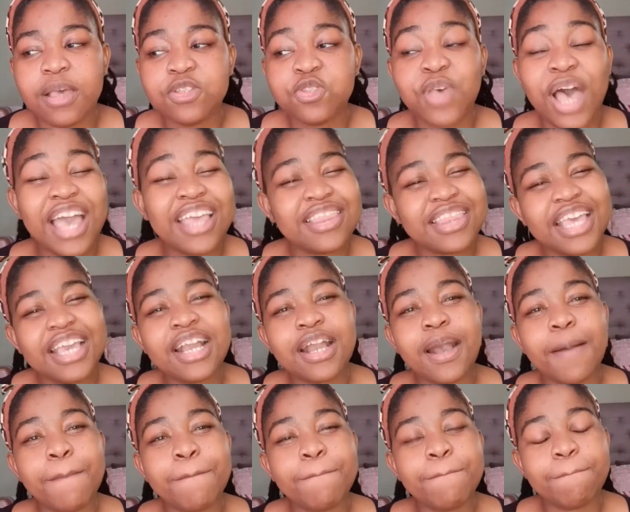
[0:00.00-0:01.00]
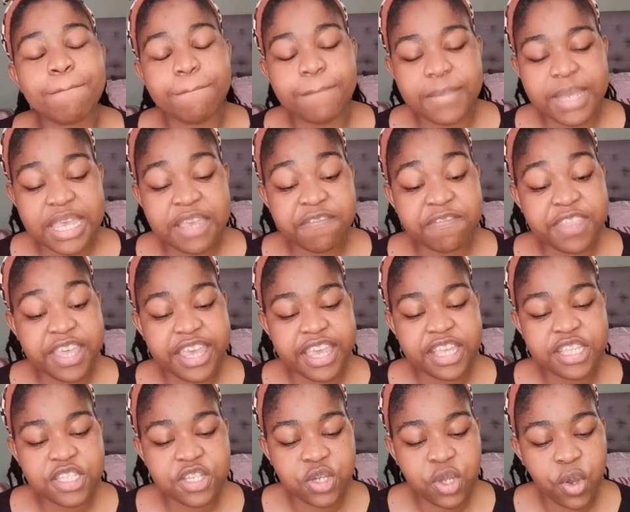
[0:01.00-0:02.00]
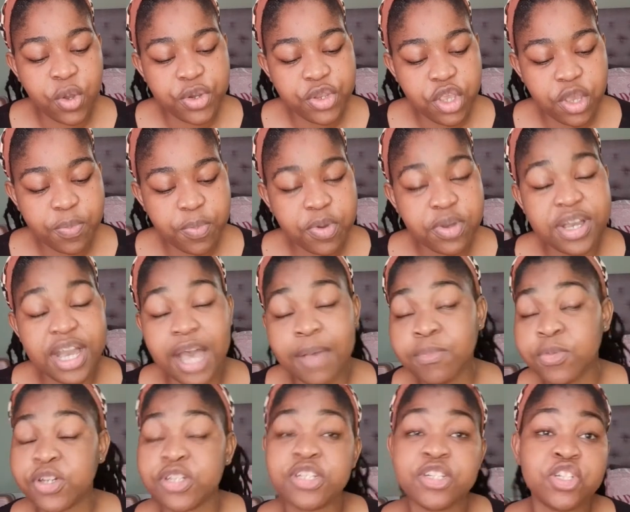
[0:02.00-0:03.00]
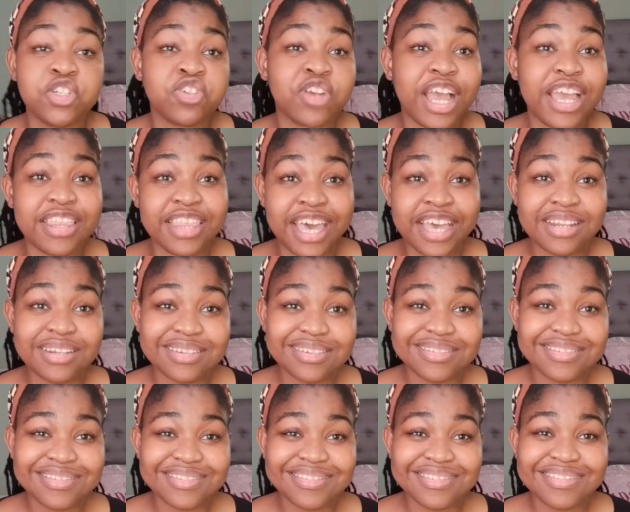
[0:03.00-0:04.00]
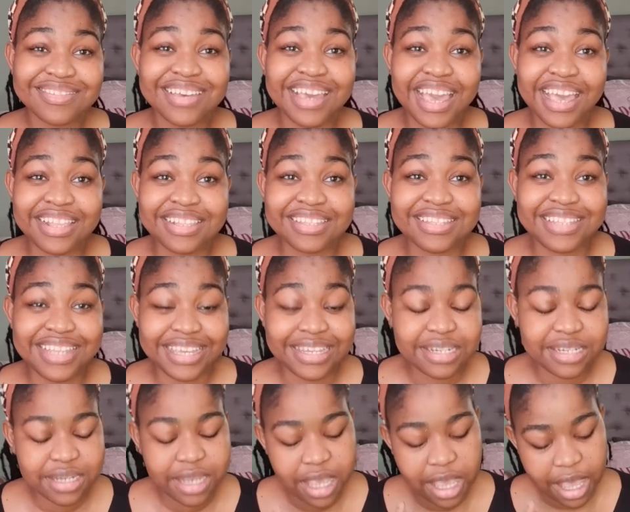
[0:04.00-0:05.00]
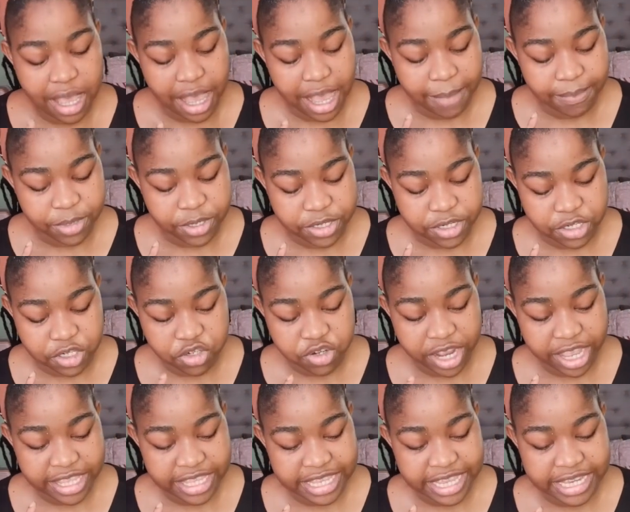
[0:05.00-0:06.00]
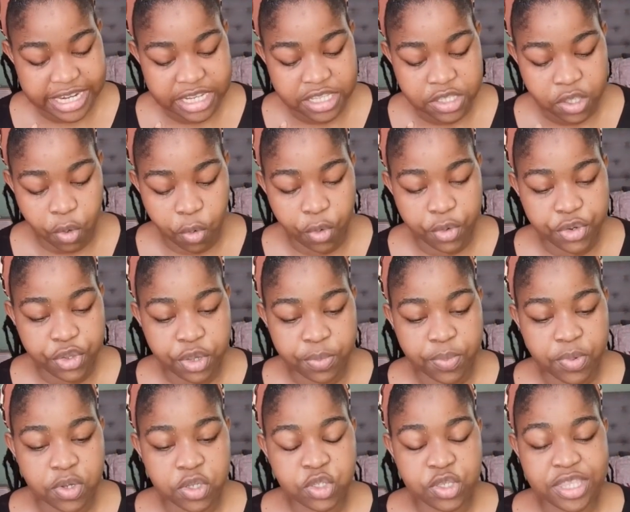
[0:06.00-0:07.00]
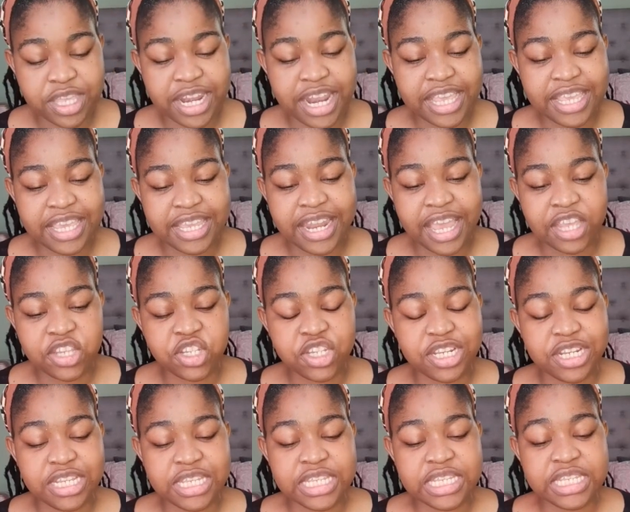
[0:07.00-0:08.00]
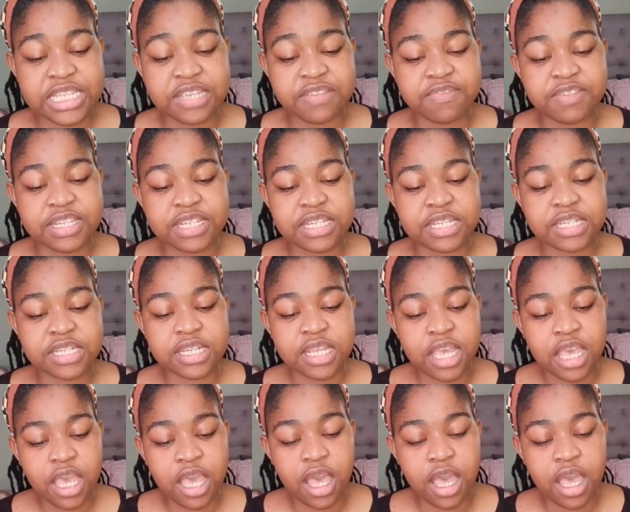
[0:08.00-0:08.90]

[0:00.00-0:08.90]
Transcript: So I think if there is an audiobook, I'm gonna try that instead. I'm gonna try getting the audiobook so that I can actually give it